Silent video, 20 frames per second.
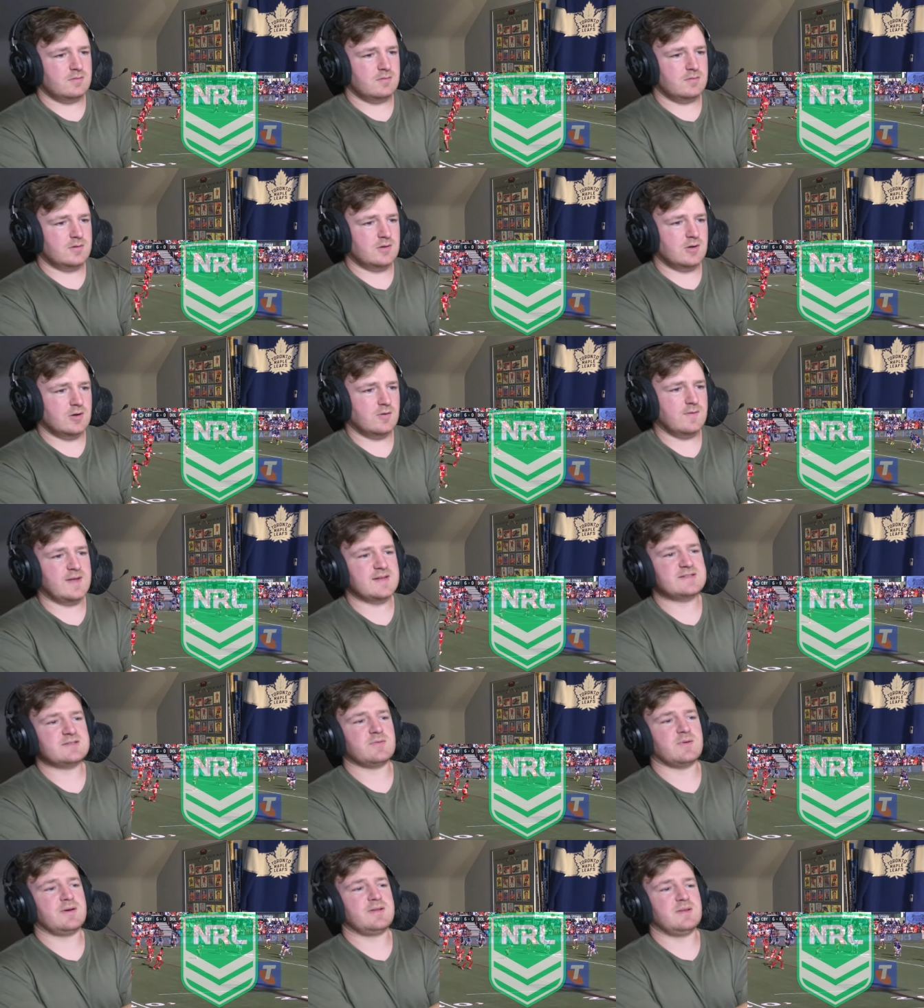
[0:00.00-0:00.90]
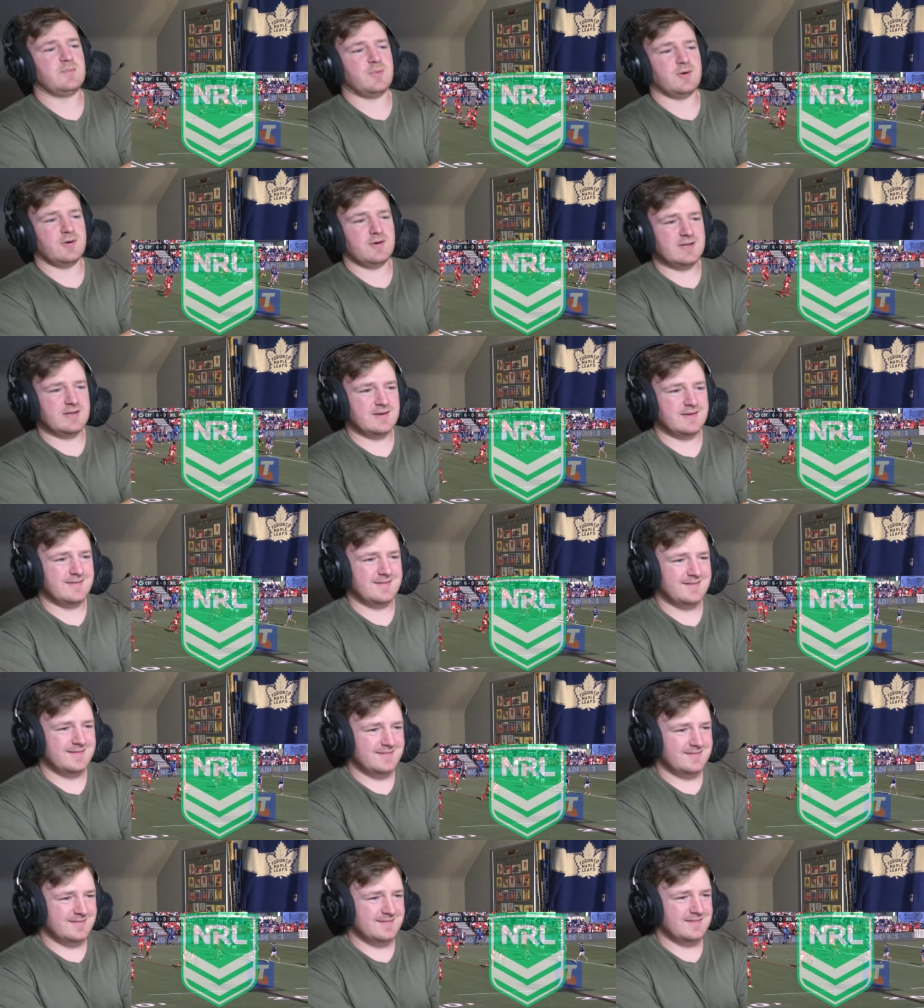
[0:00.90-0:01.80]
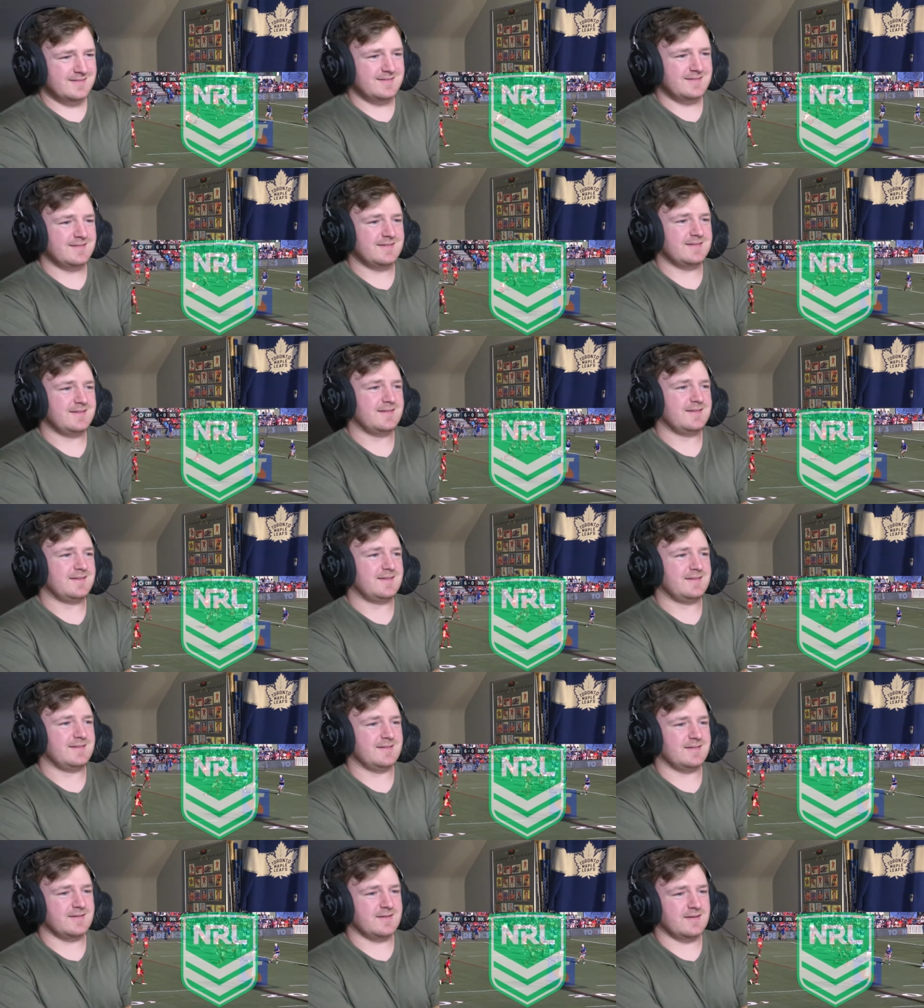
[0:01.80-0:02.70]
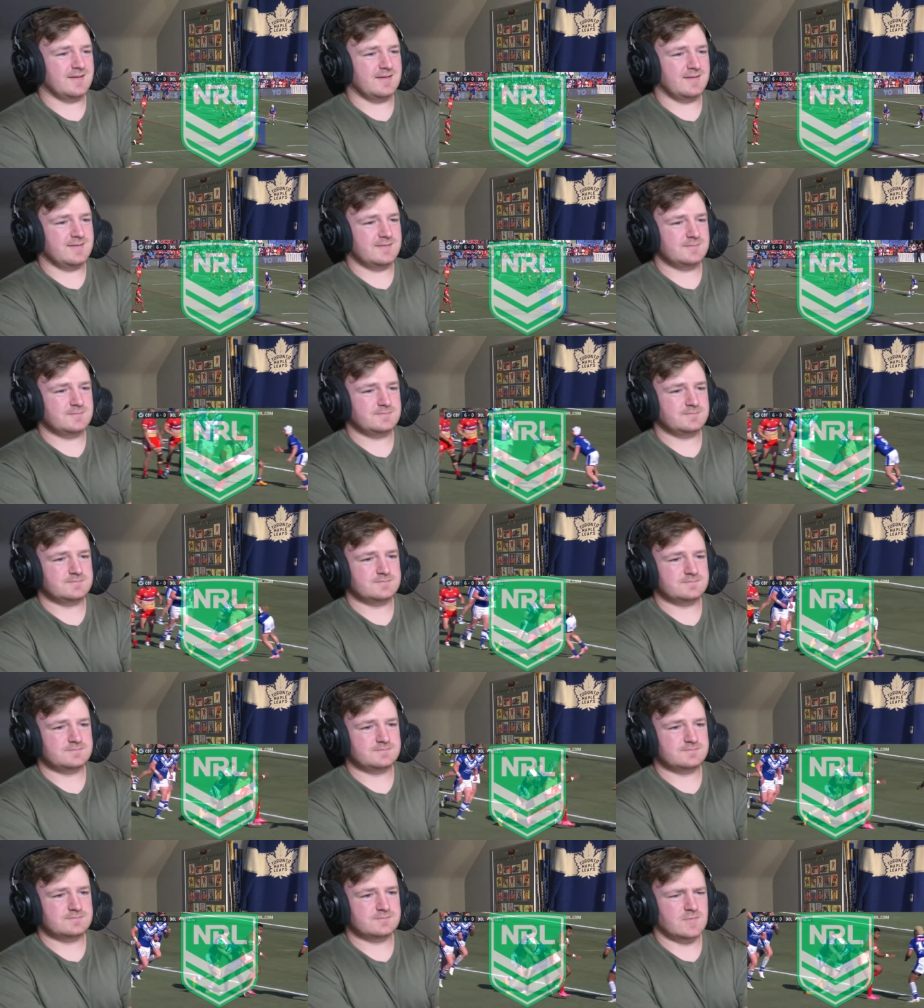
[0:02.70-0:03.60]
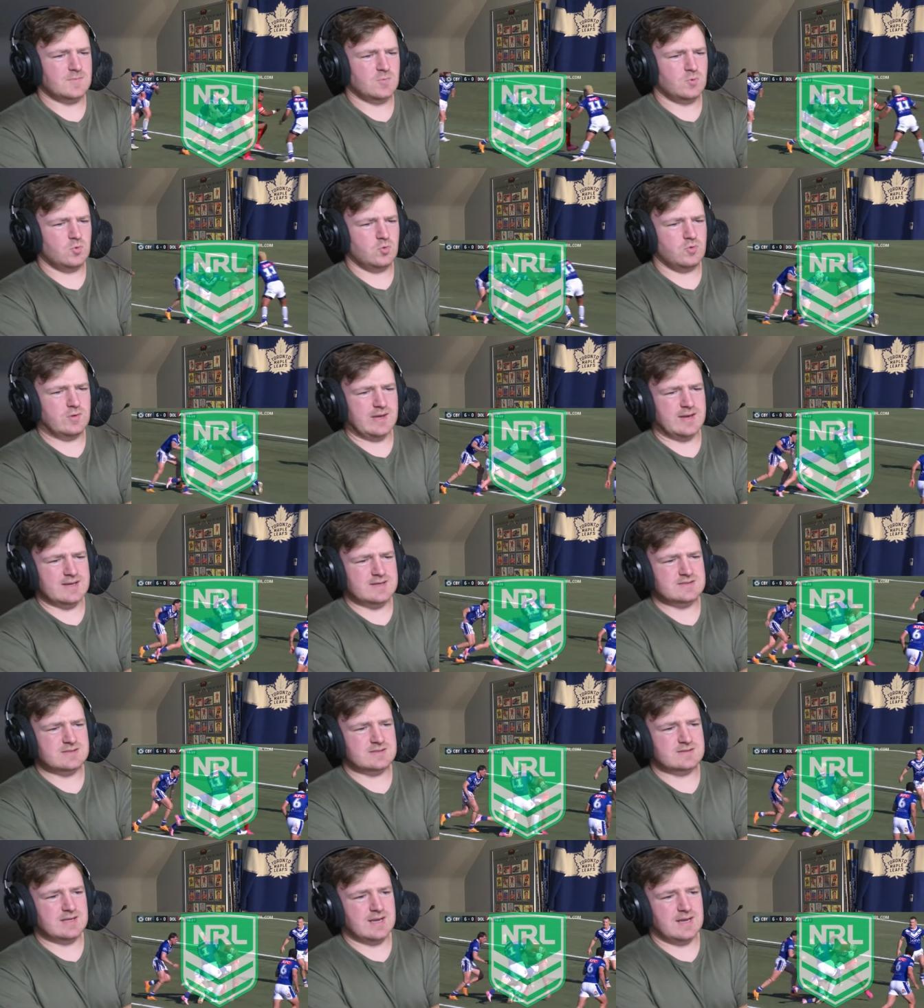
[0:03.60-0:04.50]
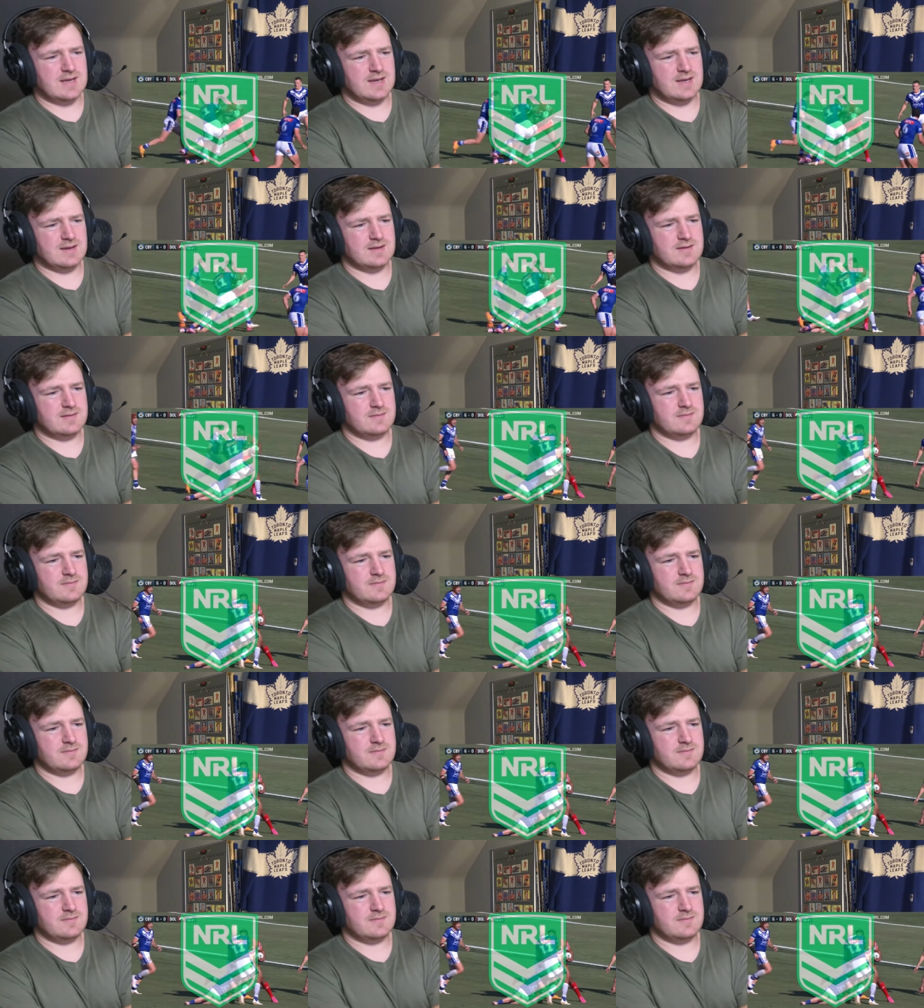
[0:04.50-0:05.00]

Oh, that's why the ball. Okay. Ooh, that guy's a tank.